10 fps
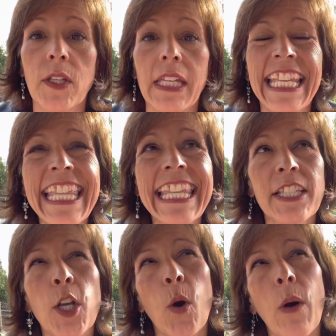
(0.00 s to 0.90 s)
in this
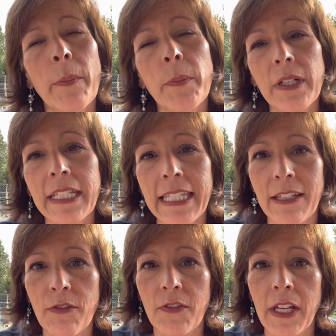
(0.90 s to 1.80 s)

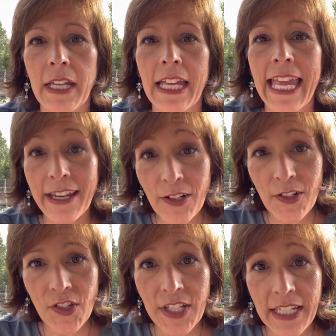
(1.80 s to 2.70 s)
cooperative
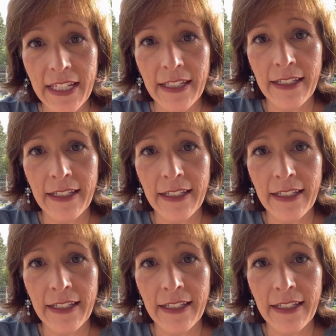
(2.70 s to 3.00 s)
energy